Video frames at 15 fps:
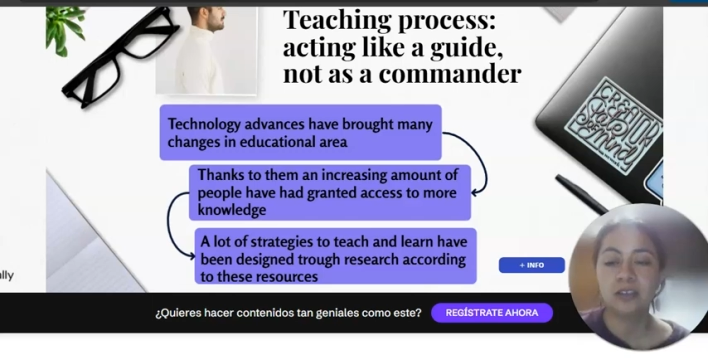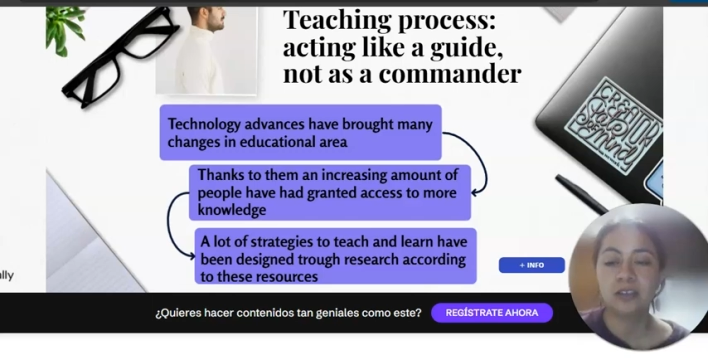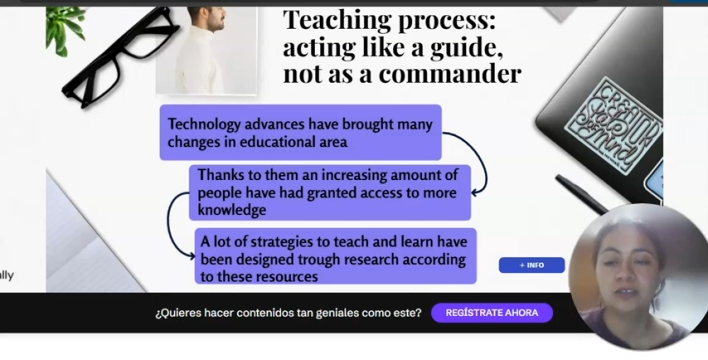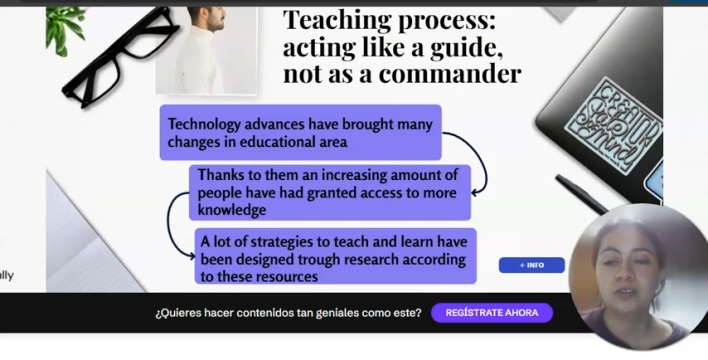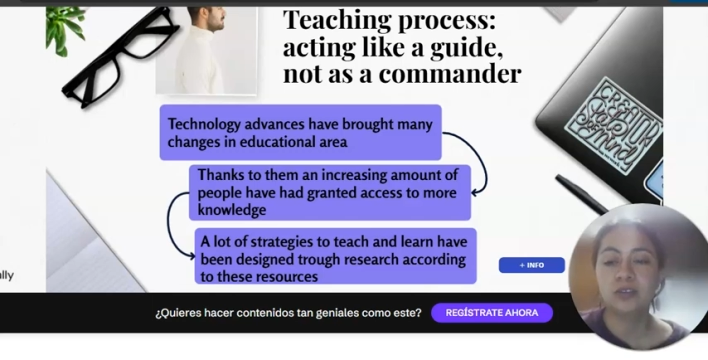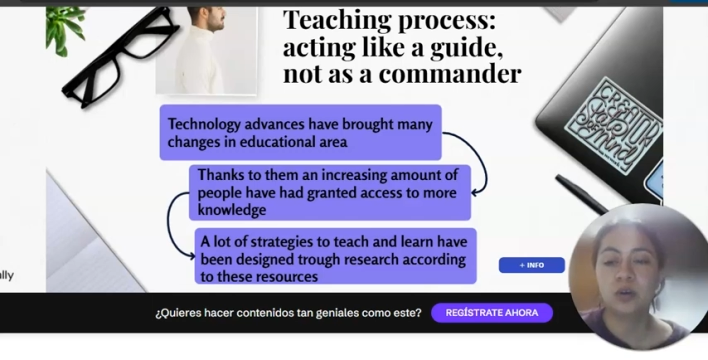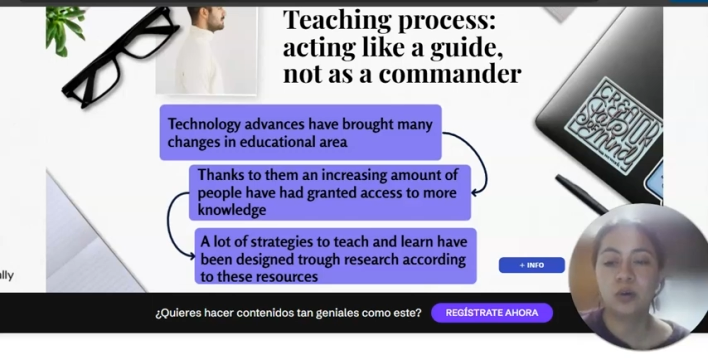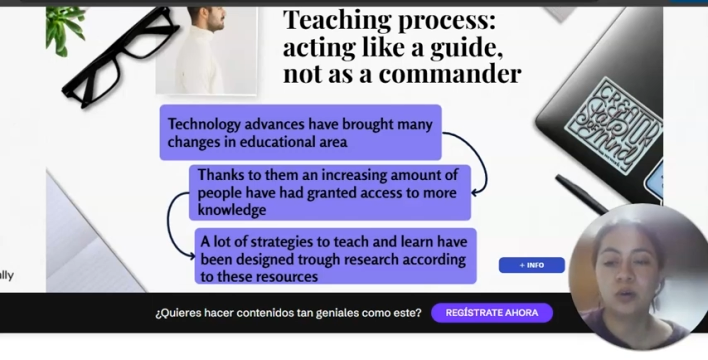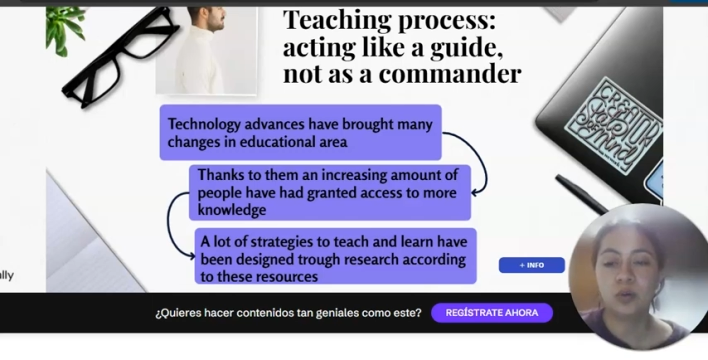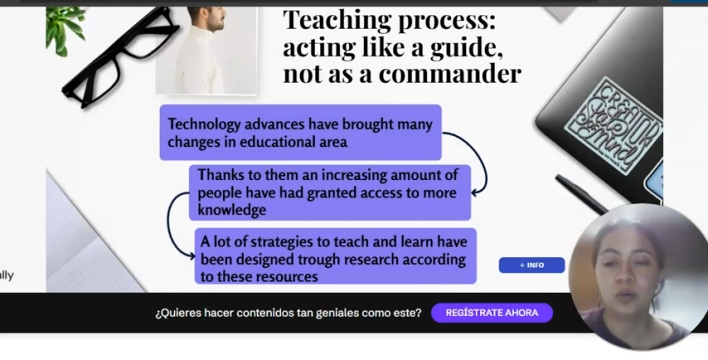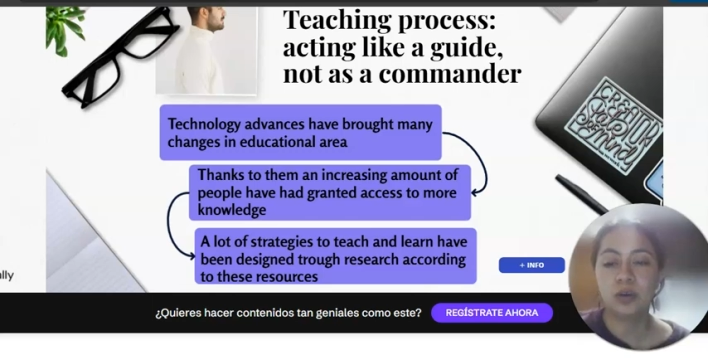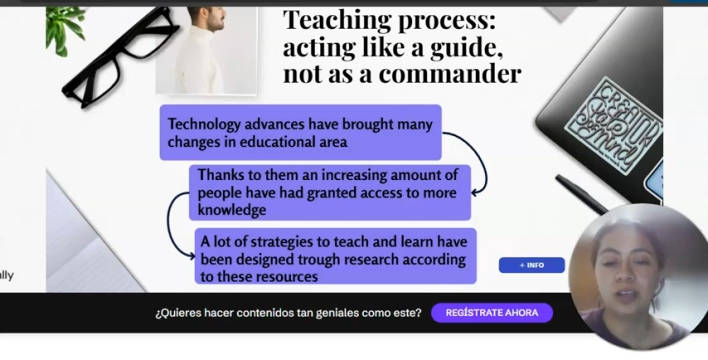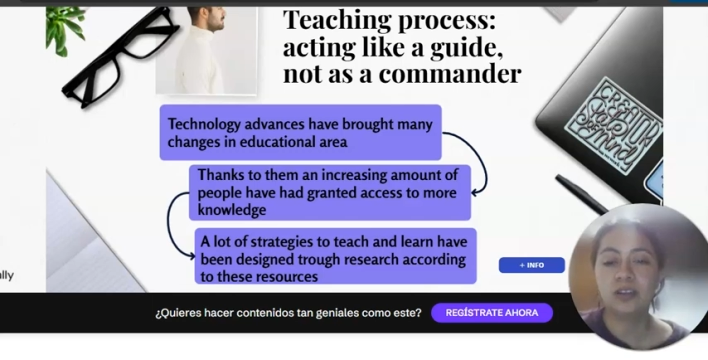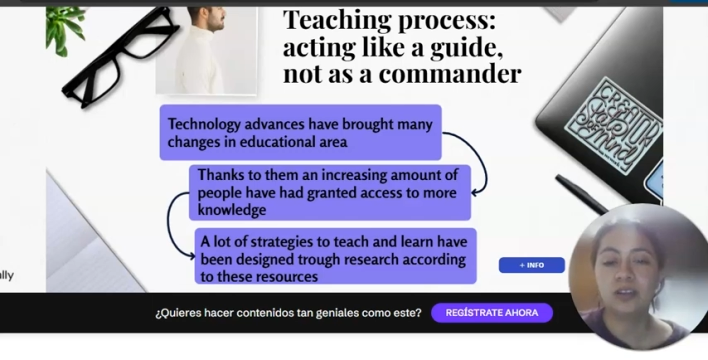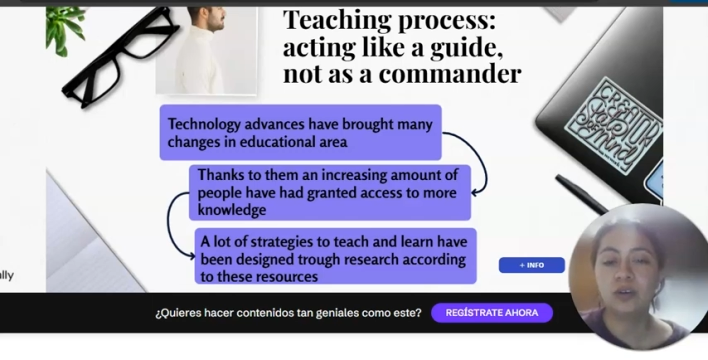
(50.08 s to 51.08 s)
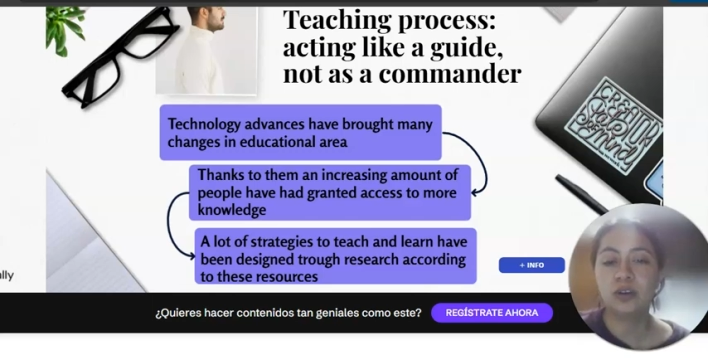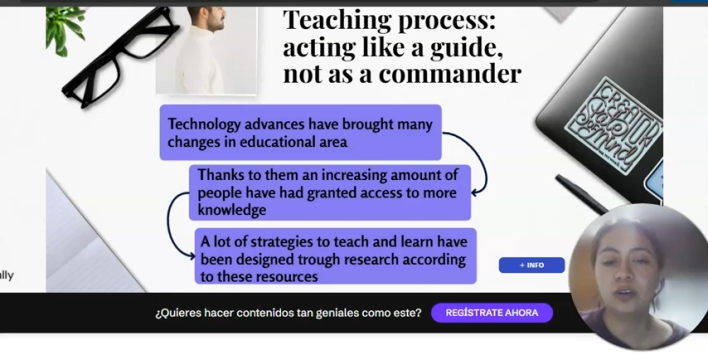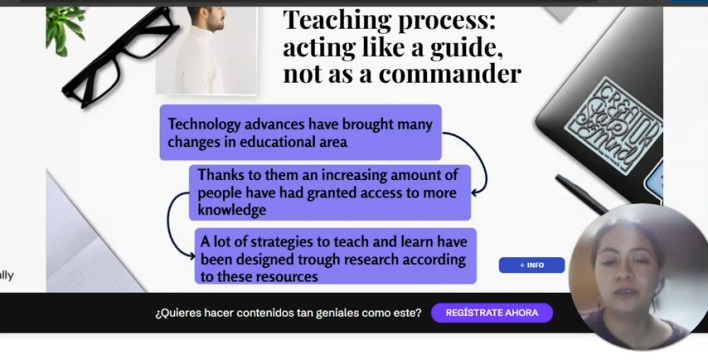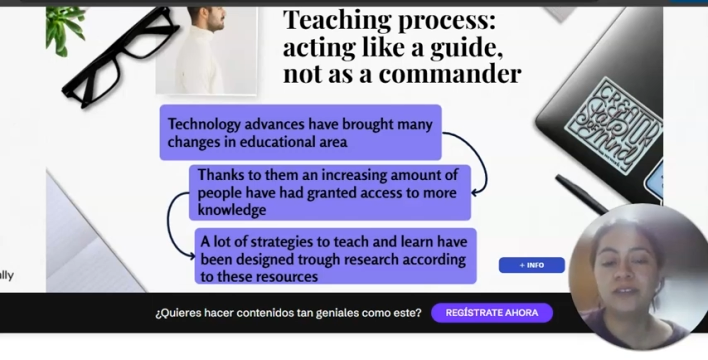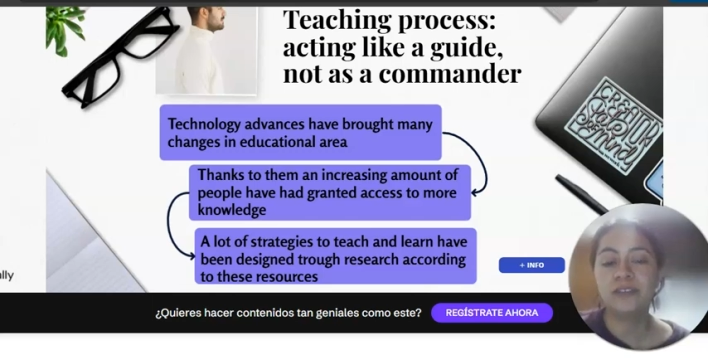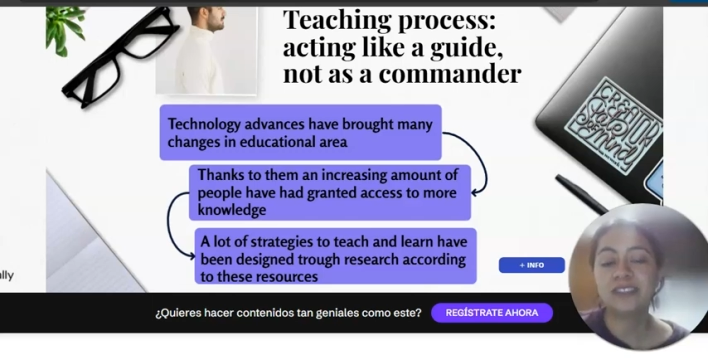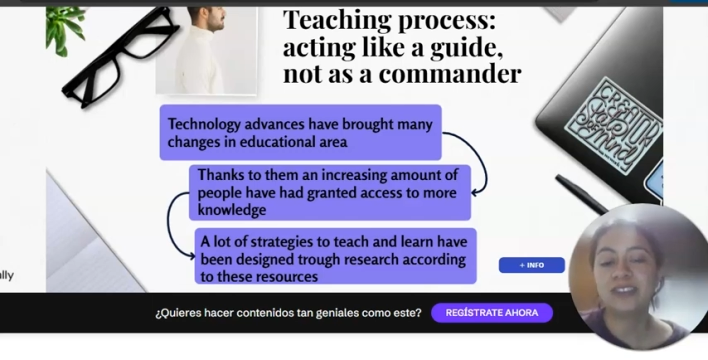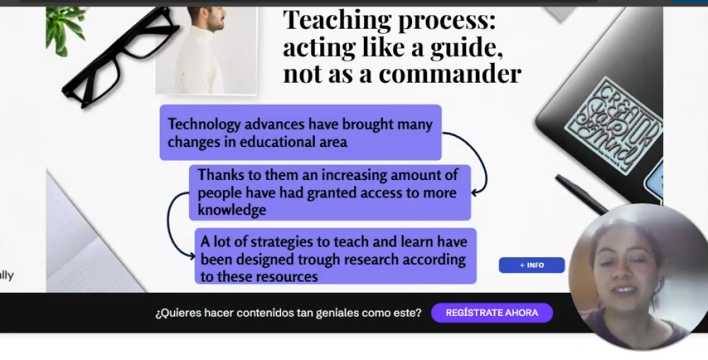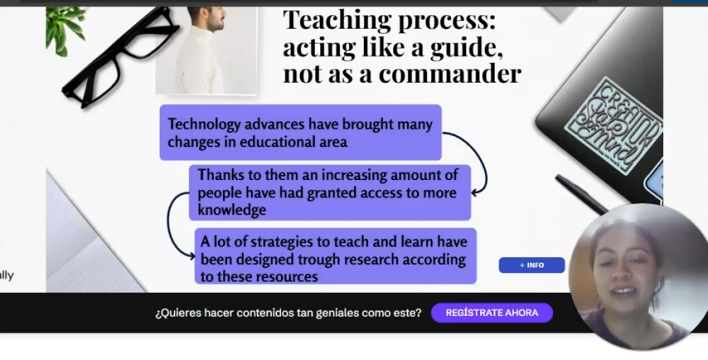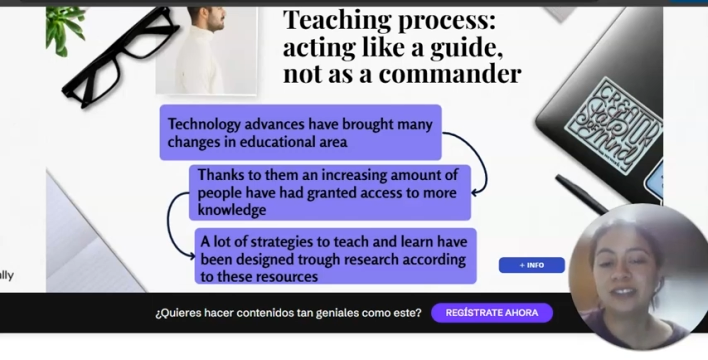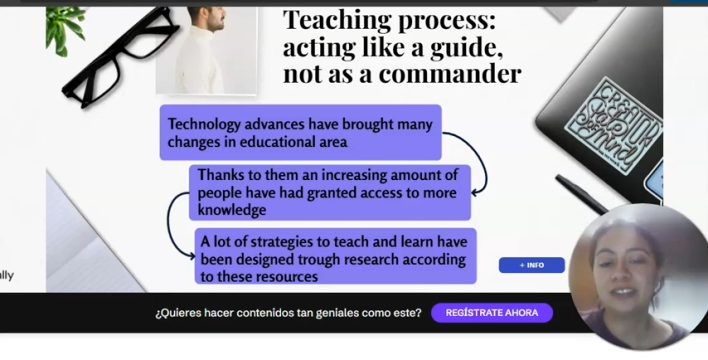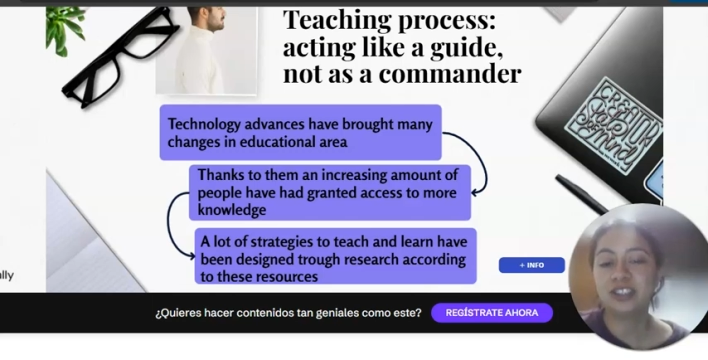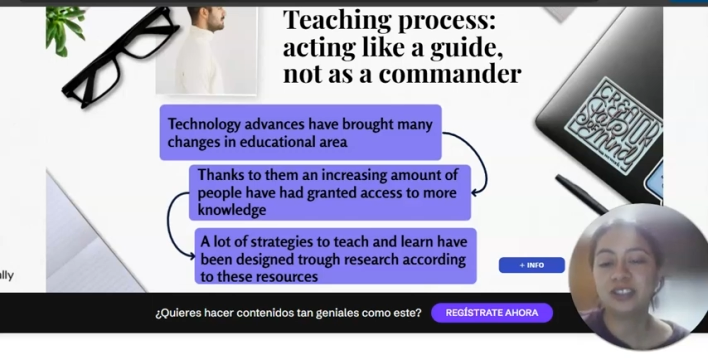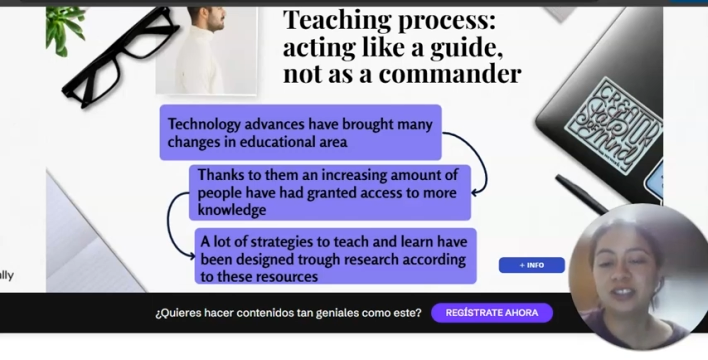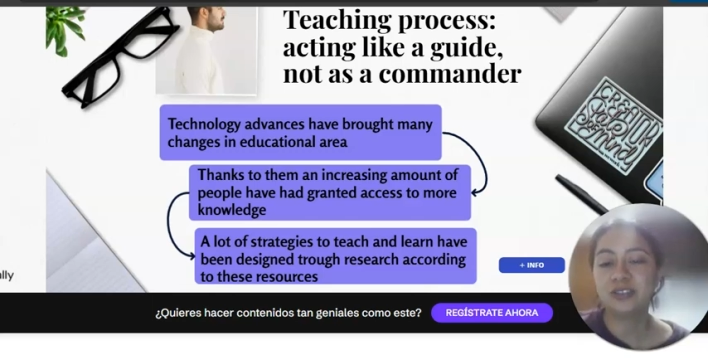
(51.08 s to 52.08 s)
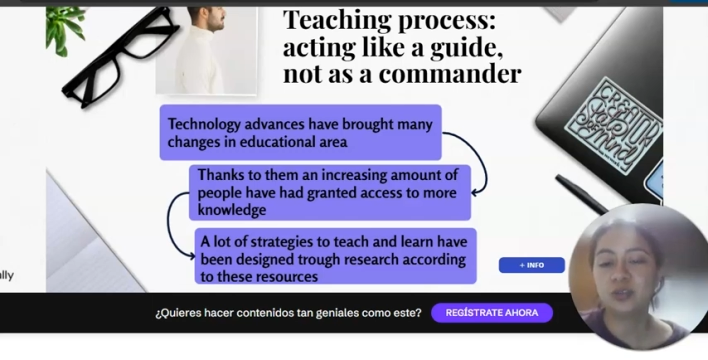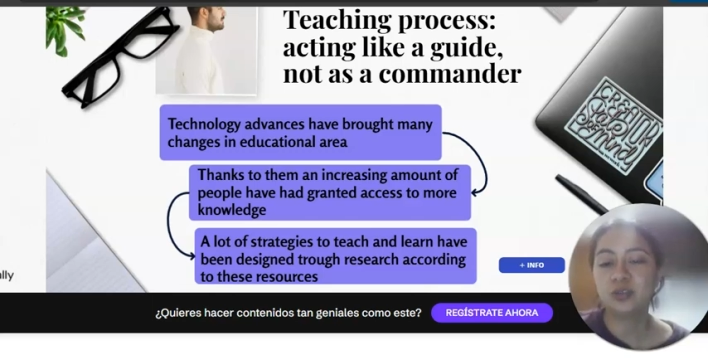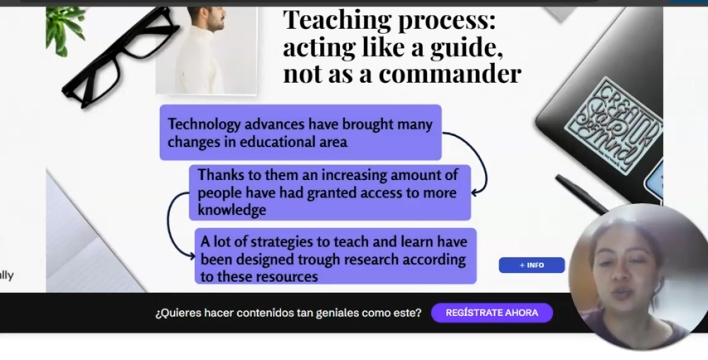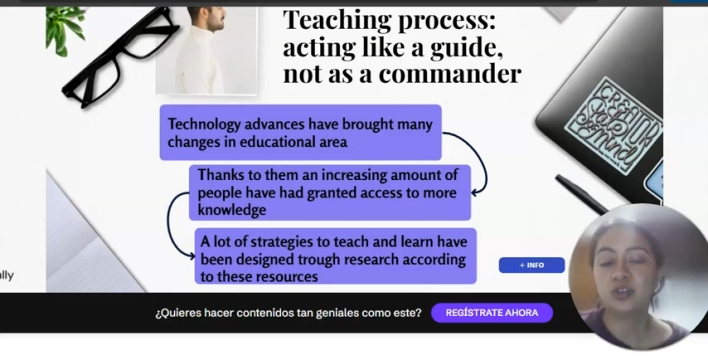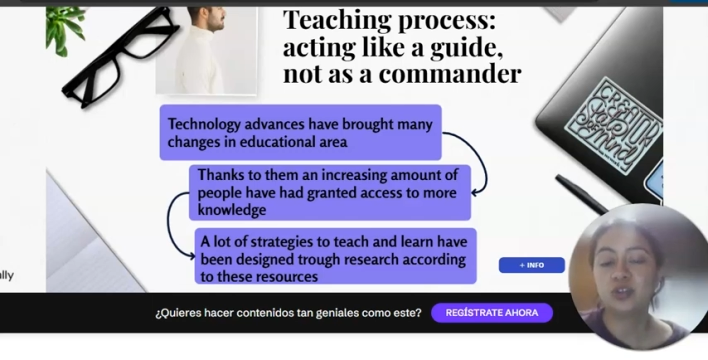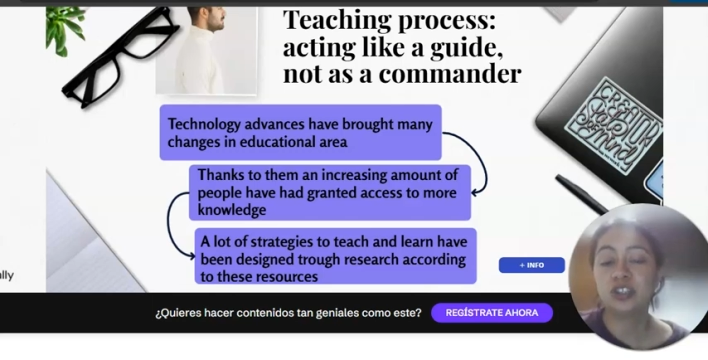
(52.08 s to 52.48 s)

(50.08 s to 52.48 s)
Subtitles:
So a lot of strategies to